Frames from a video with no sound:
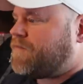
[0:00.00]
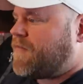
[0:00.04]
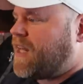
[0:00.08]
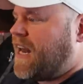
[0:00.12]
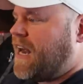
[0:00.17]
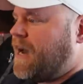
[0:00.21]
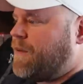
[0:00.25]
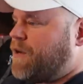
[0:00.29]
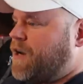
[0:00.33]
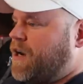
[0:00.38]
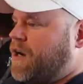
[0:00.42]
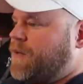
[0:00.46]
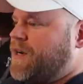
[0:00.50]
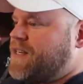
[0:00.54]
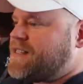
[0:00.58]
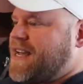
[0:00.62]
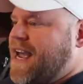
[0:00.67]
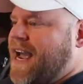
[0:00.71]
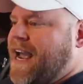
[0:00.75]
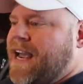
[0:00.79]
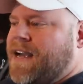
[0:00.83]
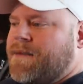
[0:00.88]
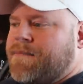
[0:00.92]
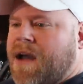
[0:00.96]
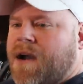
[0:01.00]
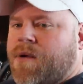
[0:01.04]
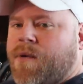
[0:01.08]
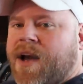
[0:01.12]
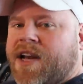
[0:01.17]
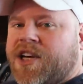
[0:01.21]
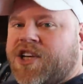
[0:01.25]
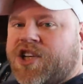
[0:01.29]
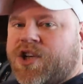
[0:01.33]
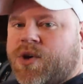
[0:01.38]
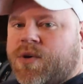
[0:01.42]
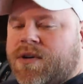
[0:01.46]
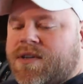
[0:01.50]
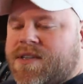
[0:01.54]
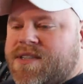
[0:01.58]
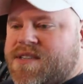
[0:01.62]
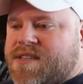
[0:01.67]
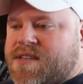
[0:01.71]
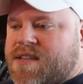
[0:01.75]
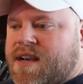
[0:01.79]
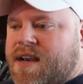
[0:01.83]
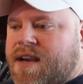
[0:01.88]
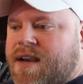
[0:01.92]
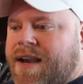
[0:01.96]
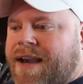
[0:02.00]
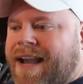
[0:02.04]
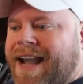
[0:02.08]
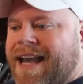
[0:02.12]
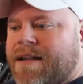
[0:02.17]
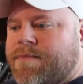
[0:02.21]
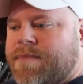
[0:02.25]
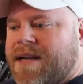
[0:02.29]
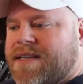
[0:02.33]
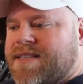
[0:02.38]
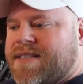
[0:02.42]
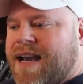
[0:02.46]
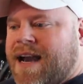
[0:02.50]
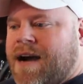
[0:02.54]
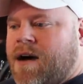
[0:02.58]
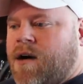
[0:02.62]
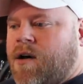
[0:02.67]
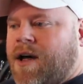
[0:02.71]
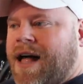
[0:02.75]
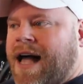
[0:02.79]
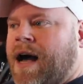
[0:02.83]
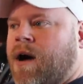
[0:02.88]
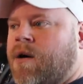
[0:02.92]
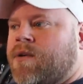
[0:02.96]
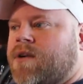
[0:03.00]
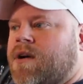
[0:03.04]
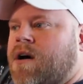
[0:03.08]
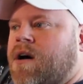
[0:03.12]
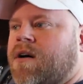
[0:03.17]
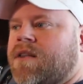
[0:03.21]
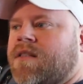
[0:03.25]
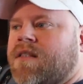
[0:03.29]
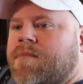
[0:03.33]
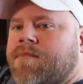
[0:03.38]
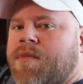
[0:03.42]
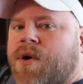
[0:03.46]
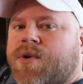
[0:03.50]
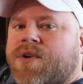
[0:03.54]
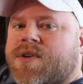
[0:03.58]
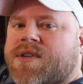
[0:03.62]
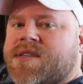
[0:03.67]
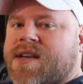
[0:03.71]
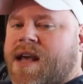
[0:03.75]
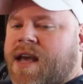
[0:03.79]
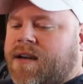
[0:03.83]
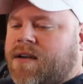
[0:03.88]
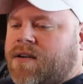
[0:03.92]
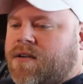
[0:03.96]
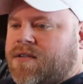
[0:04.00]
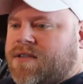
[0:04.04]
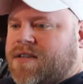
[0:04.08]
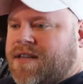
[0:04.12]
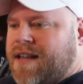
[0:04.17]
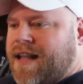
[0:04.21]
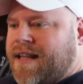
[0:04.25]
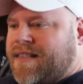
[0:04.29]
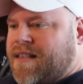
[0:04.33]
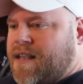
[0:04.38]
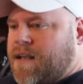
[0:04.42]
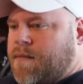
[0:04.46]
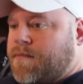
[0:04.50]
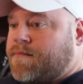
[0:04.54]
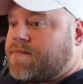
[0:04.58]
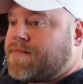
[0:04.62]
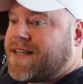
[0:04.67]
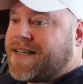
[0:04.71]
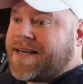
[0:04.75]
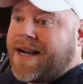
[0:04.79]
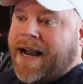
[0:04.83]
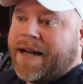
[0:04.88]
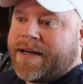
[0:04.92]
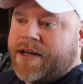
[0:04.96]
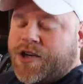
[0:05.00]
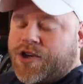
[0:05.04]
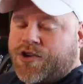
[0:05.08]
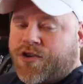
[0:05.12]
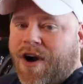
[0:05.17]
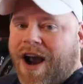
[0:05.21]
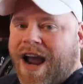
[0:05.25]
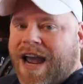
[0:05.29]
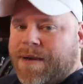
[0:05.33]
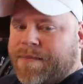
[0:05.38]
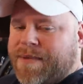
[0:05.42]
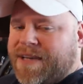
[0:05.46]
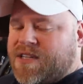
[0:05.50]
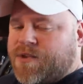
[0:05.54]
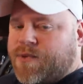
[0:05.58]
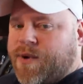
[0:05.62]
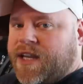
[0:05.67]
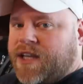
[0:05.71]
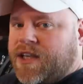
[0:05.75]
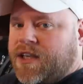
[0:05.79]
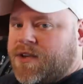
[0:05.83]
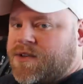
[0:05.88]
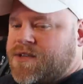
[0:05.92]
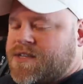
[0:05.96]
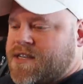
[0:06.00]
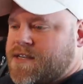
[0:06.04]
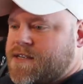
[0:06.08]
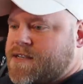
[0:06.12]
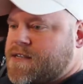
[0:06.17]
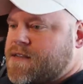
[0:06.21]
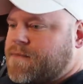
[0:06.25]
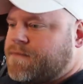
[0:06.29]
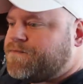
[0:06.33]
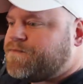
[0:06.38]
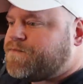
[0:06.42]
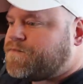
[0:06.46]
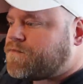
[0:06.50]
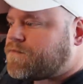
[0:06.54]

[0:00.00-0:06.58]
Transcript: And I would always hang my wet shorts and my towel out on the motorcycle to let them kind of dry between uses.